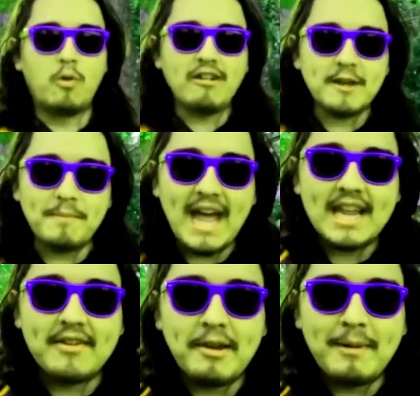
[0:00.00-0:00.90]
Welcome
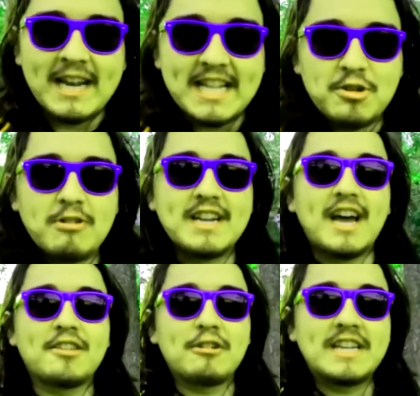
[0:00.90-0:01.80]
back, everybody, to
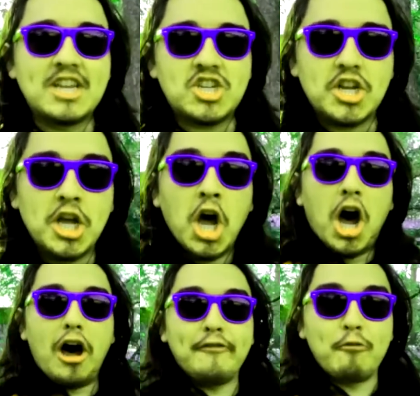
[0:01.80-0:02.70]
another edition
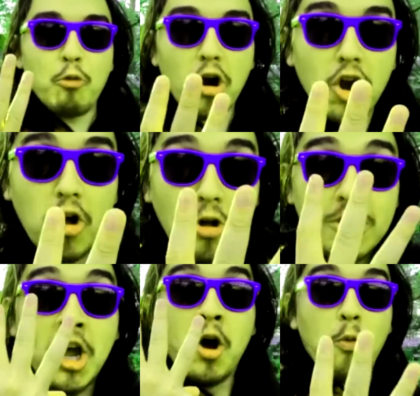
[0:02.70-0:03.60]
of
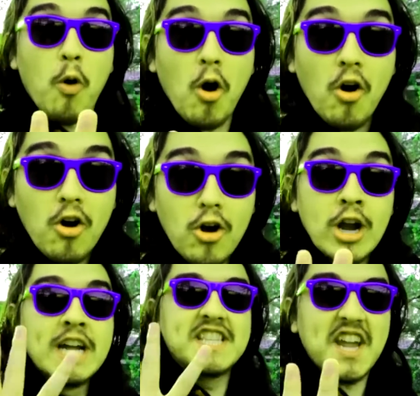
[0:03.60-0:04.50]
World
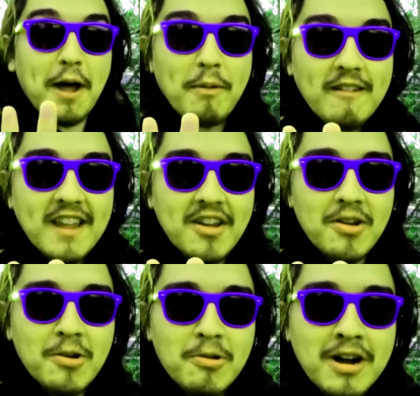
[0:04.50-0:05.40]
War
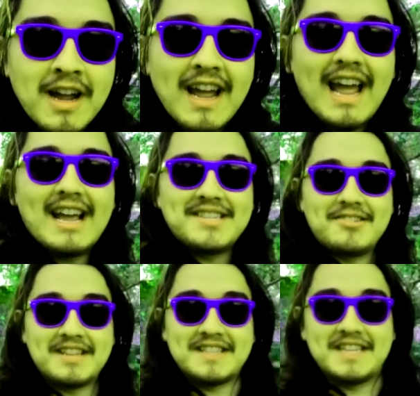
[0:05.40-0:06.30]
W. As
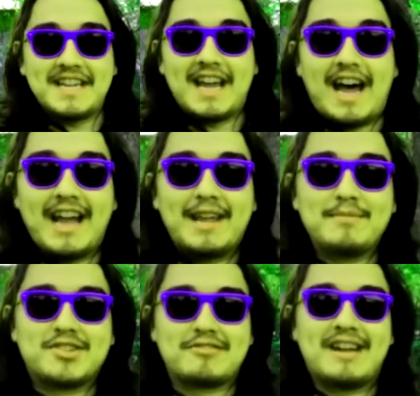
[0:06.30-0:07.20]
you can see, I
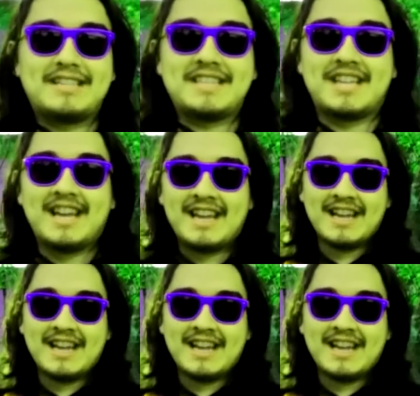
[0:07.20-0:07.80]
am dressed